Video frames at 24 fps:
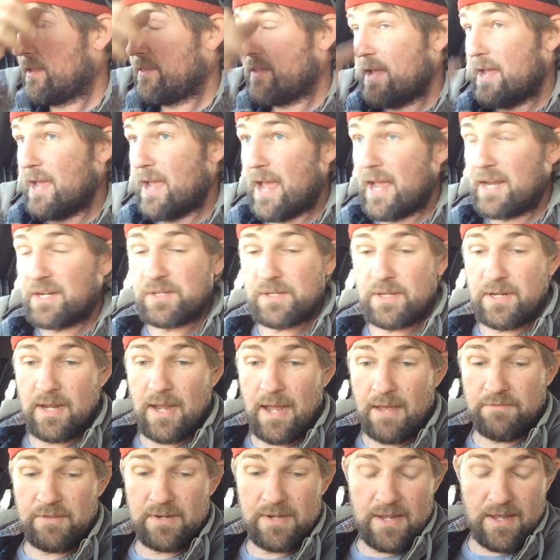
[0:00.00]
they actually
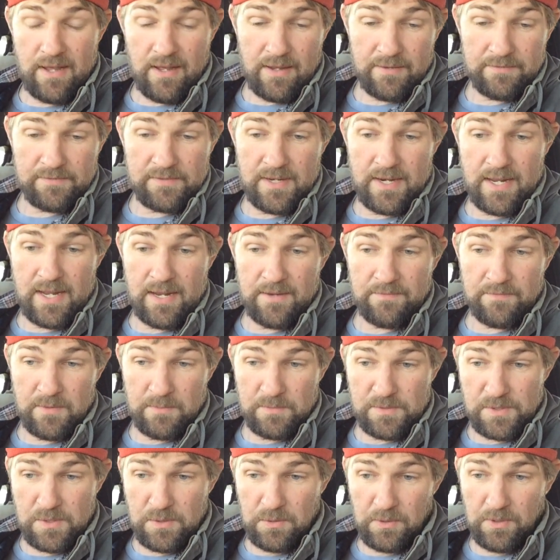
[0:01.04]
have the day off today
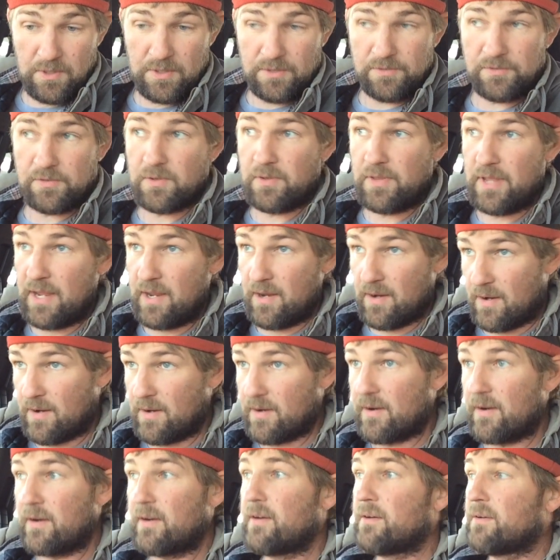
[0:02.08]
from school, so they
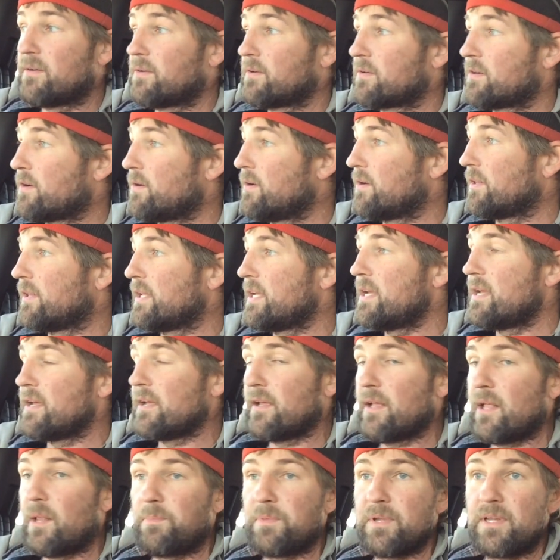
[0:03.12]
are currently
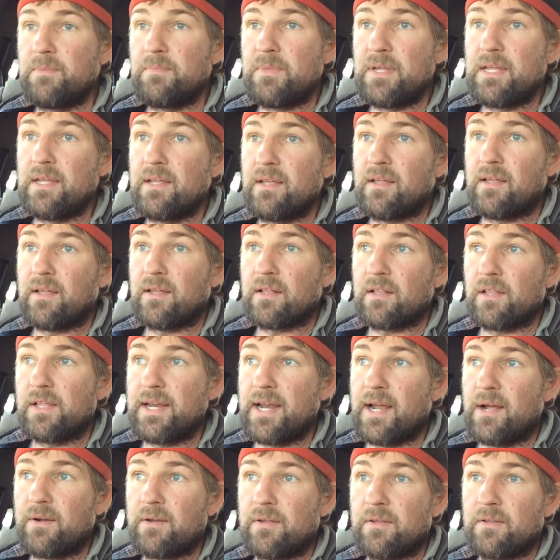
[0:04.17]
helping me
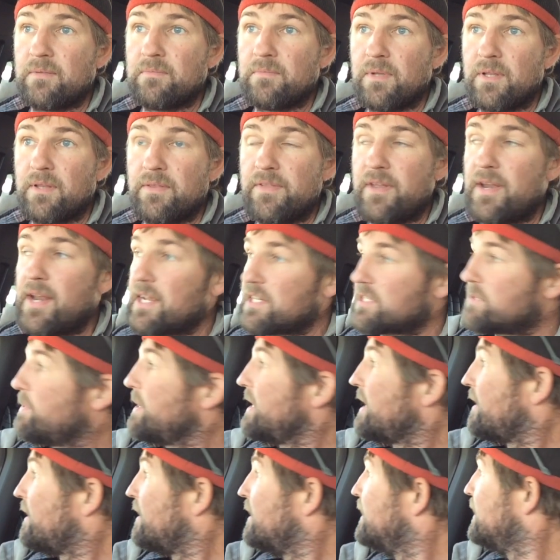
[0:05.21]
clean out the next
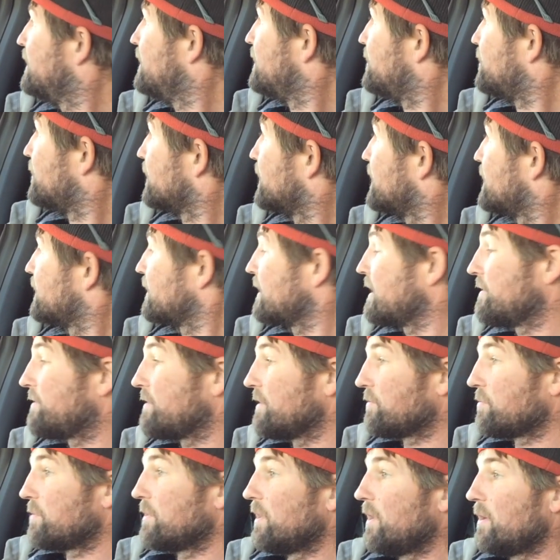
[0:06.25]
bin. We're gonna get
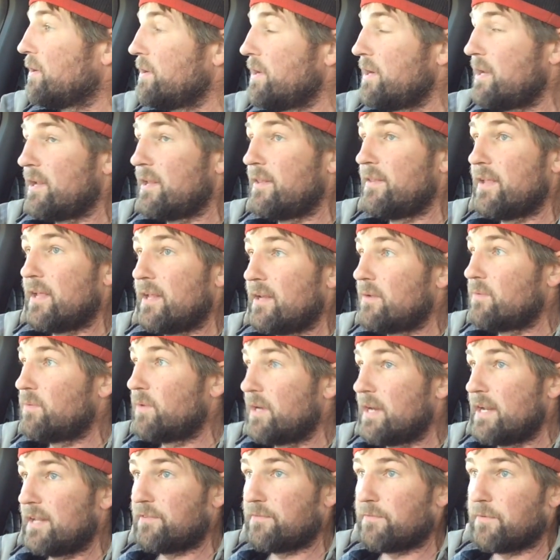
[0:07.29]
this one loaded, and then
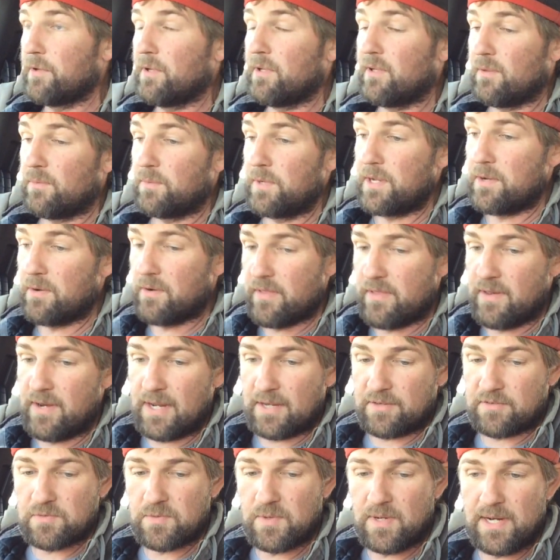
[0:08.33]
when it's full, we go to the
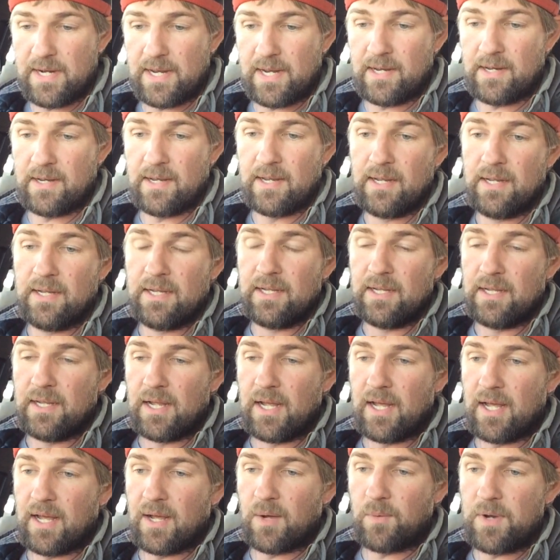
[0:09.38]
next one, and
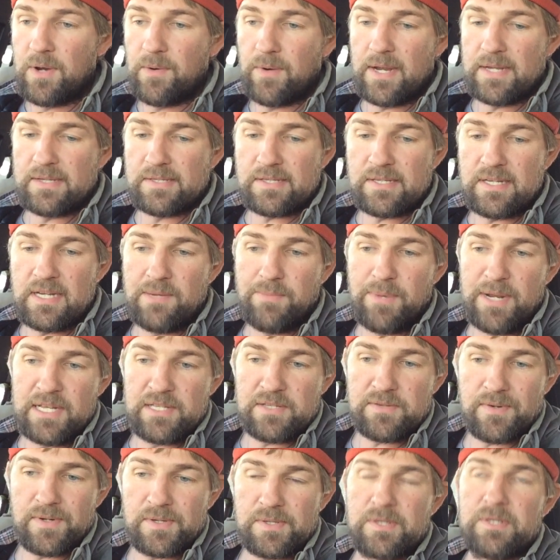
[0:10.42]
we raise seed
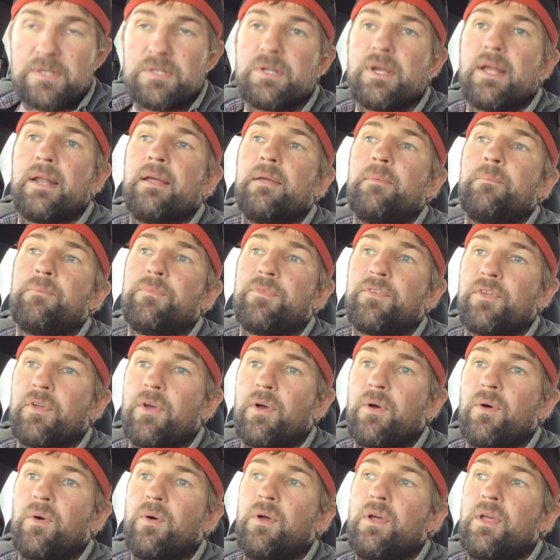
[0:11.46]
beans for Syngenta,
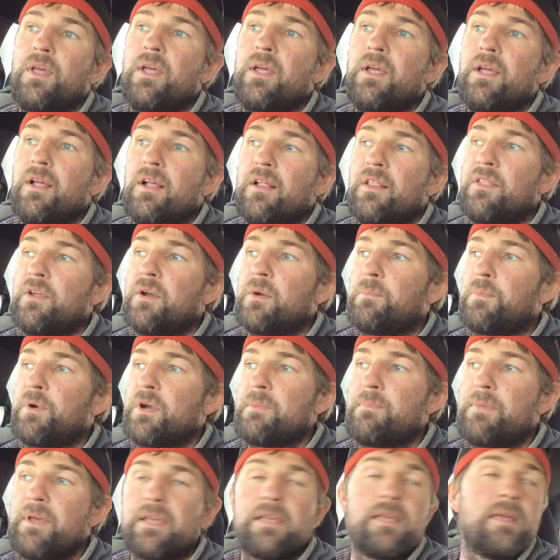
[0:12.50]
so they're
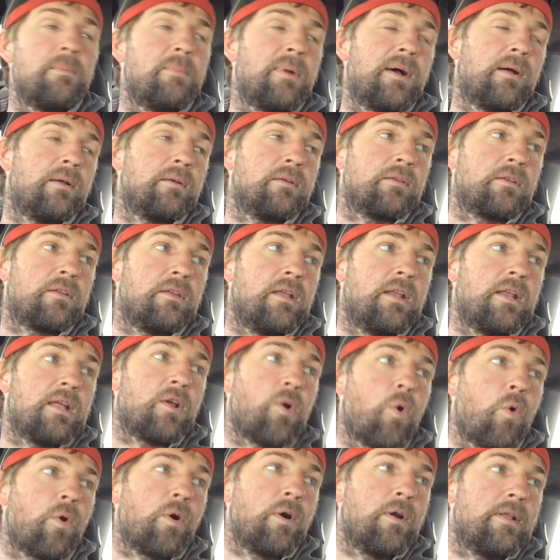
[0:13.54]
pretty picky about any
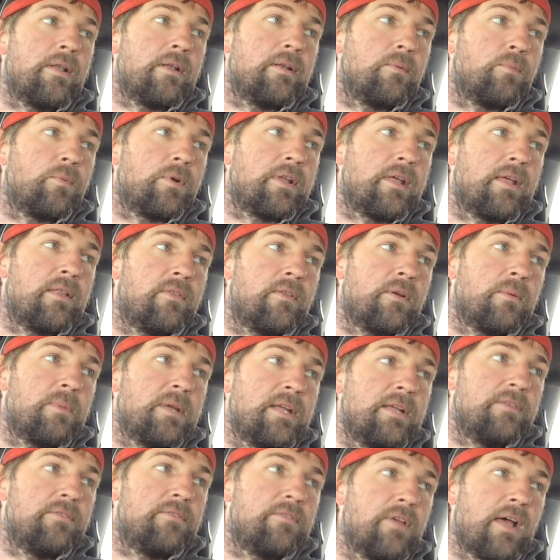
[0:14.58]
corn that would get in their
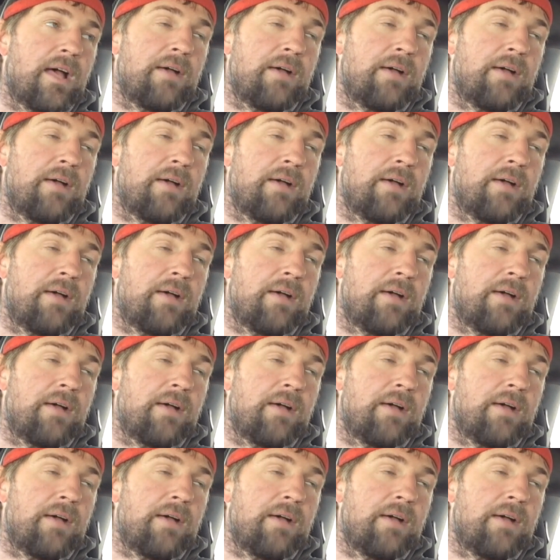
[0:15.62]
beans.